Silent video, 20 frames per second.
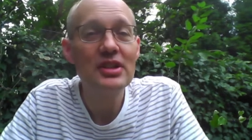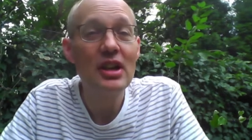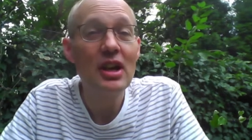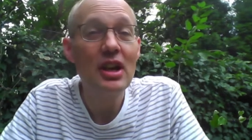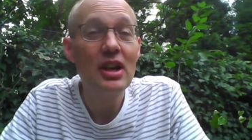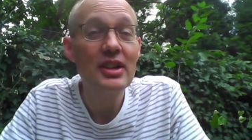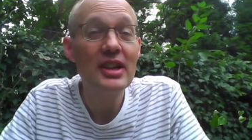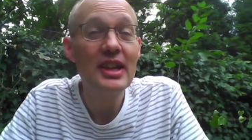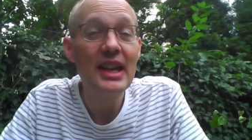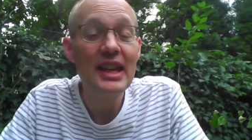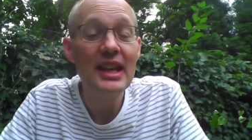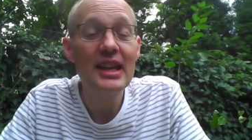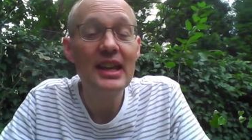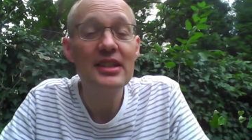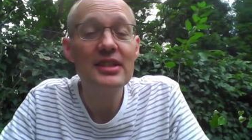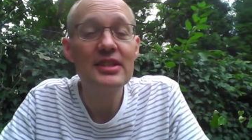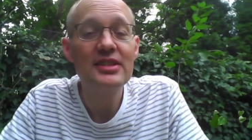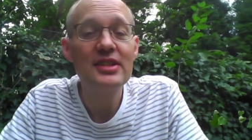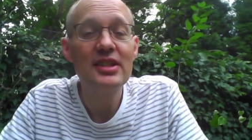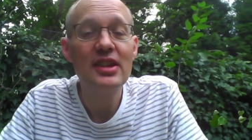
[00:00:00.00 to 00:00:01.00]

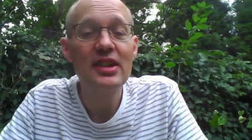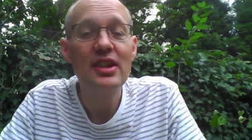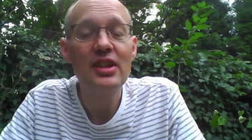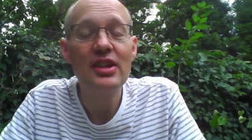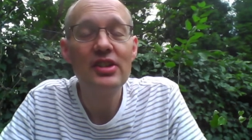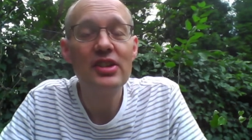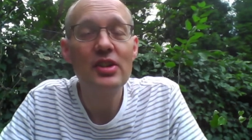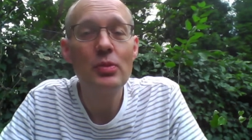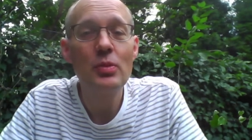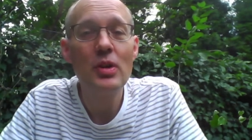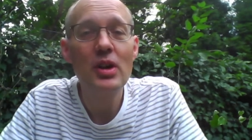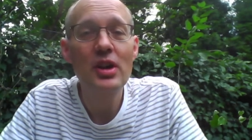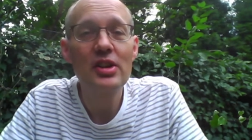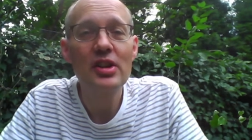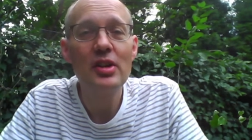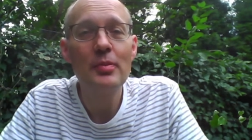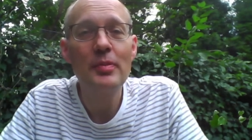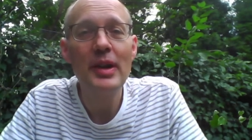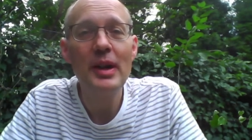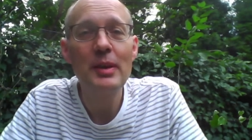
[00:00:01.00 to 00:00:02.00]
Hungarians to, to work
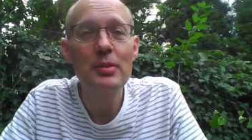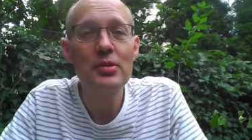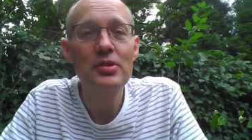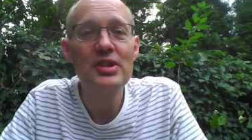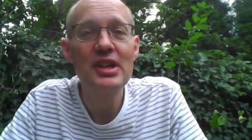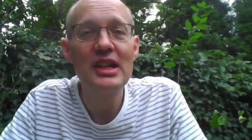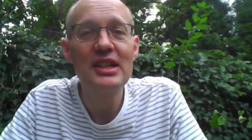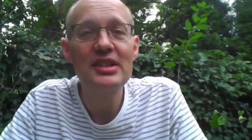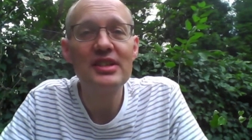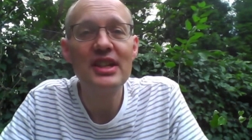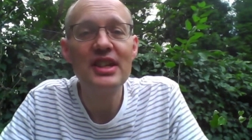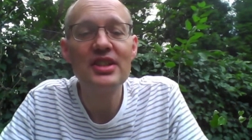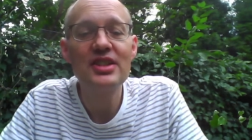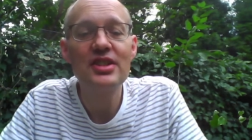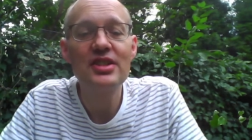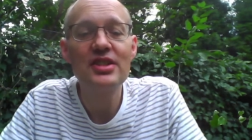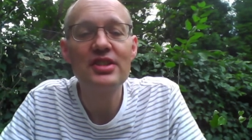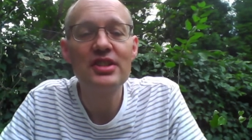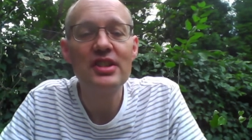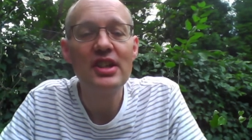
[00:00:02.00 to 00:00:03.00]
on Bible
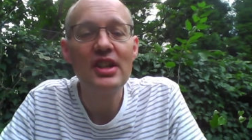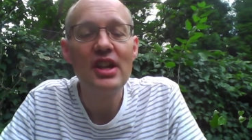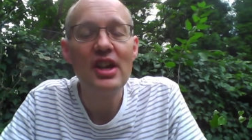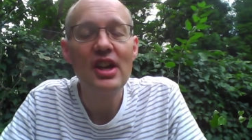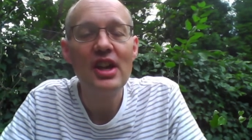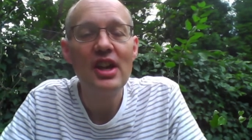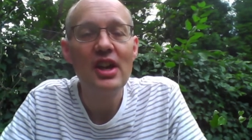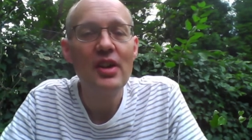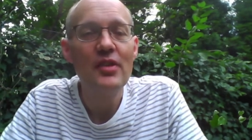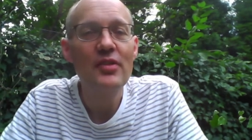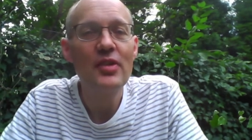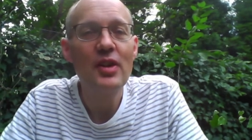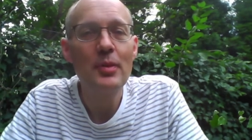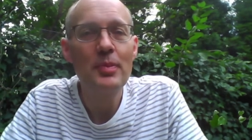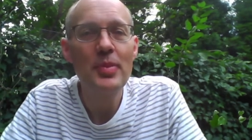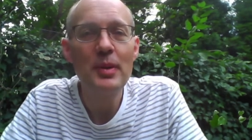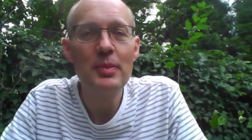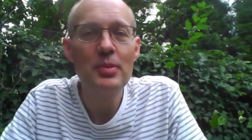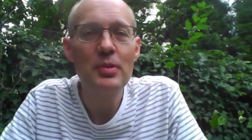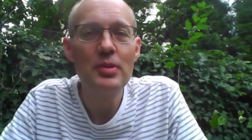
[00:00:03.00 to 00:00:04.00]
translations for
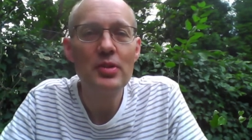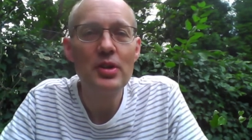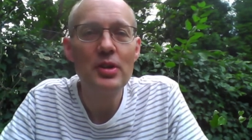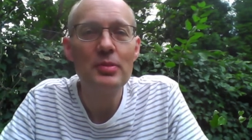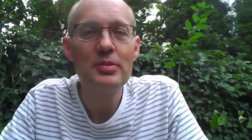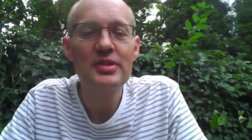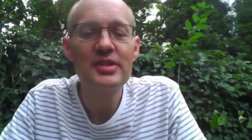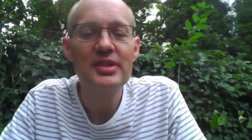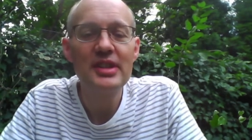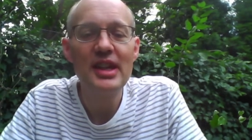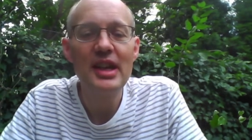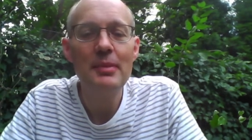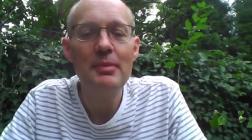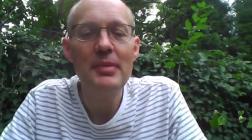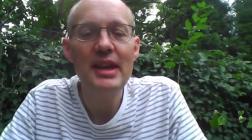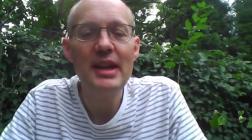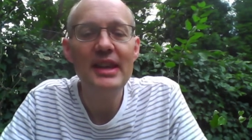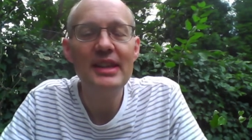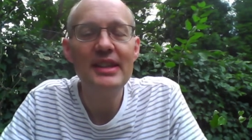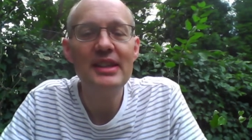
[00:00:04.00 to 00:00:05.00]
people groups in
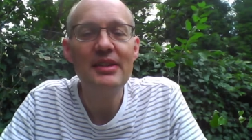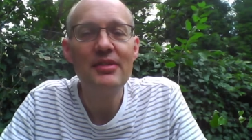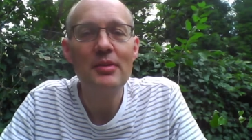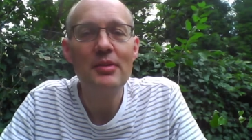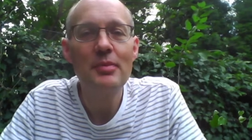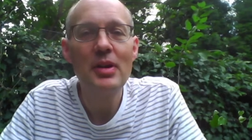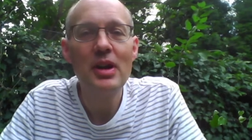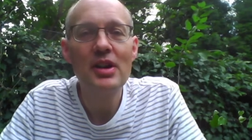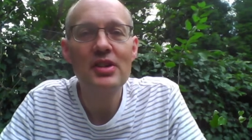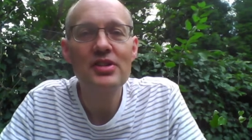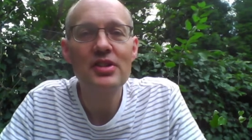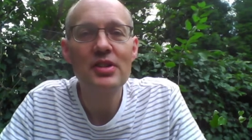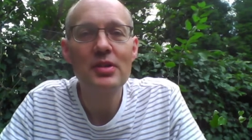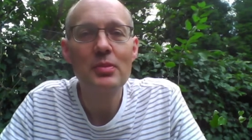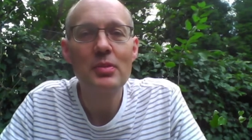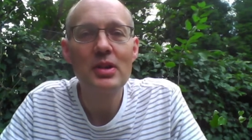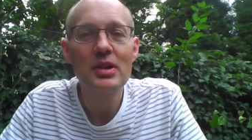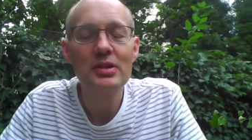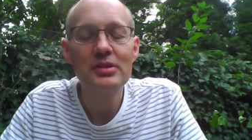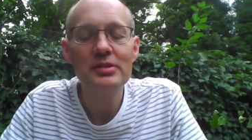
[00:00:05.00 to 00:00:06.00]
many different parts of the
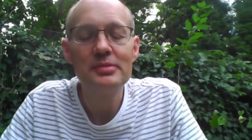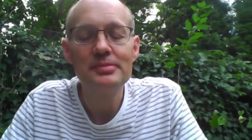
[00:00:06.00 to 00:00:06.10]
world.